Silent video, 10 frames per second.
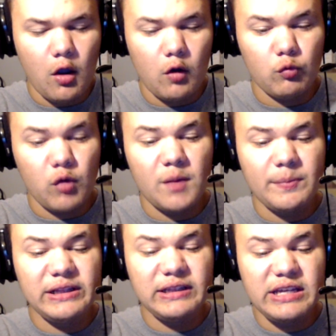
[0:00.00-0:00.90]

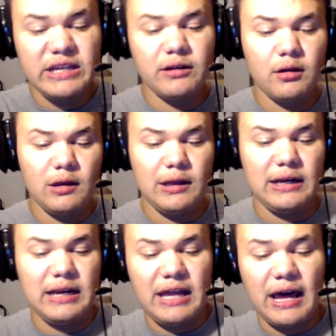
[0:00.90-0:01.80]
Rugby League
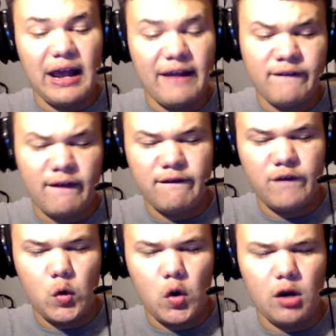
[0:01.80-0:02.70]
Live
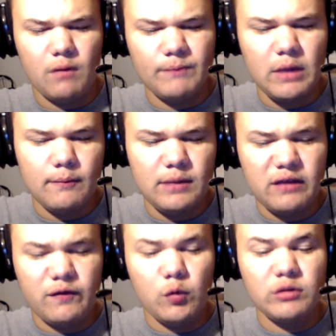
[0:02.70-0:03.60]
4.
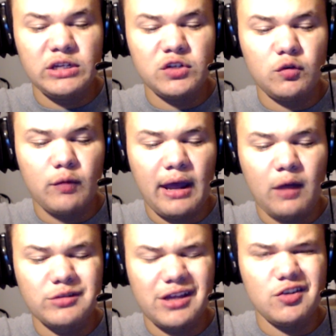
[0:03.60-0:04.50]
PS4 digital
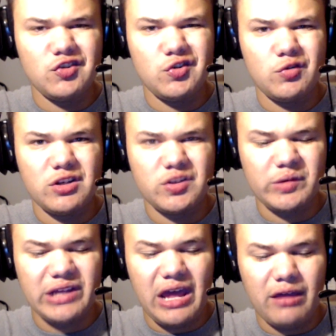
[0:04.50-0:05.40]
out June
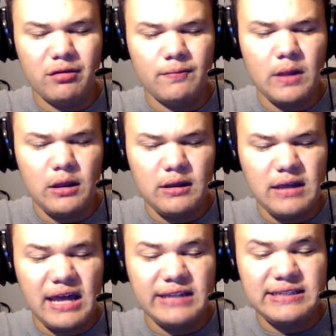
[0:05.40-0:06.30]
28th.
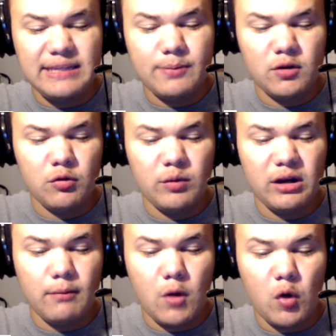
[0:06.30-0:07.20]
A deep
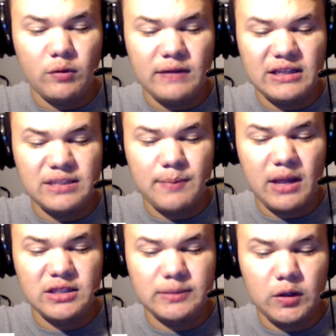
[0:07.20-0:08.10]
career mode that
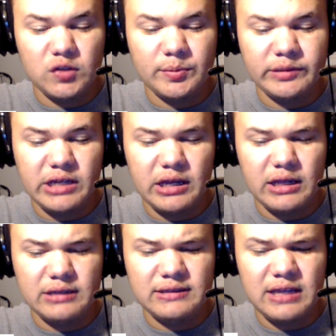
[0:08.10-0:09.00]
spans multiple
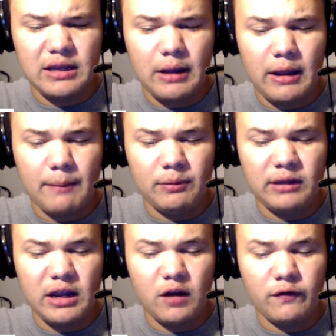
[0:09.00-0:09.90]
decades. Take a
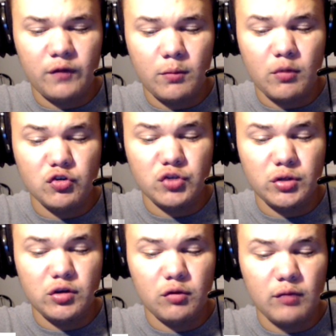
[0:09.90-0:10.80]
player from
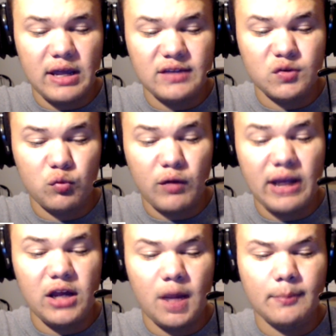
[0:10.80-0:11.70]
junior ranks
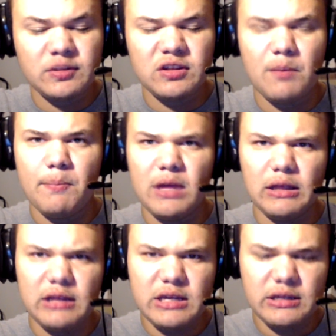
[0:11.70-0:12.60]
right up to the big
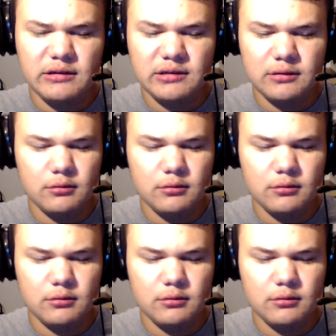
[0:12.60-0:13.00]
leagues.